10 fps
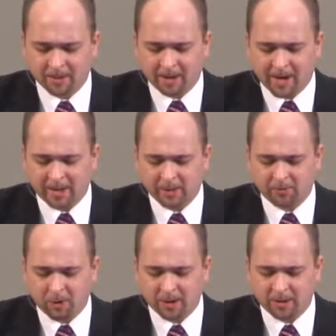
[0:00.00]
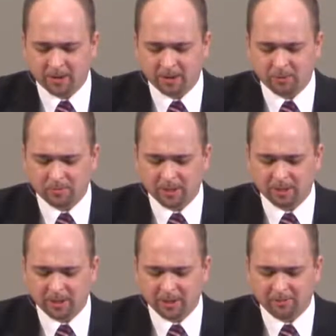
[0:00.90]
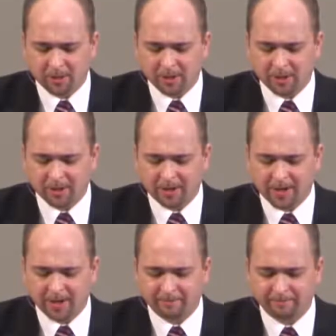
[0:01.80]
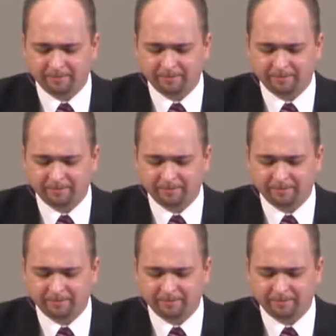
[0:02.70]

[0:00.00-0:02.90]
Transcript: And I just pray that this would be such a precious time.